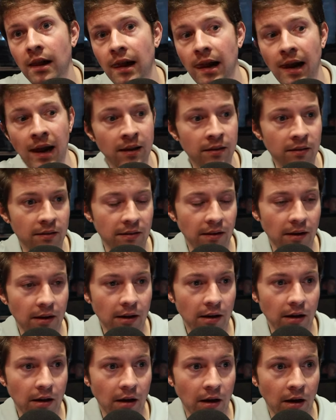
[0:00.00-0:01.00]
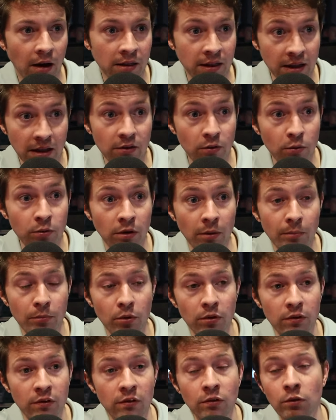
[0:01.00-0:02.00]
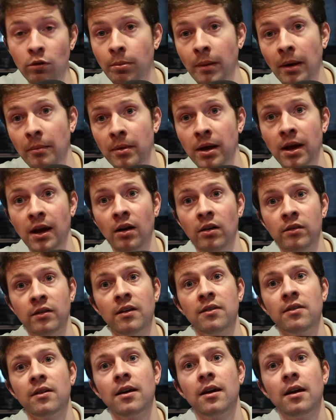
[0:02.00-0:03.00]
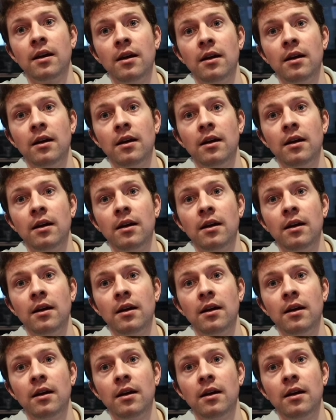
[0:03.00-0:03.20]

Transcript: And I think it's also important to talk about Mikel Arteta here.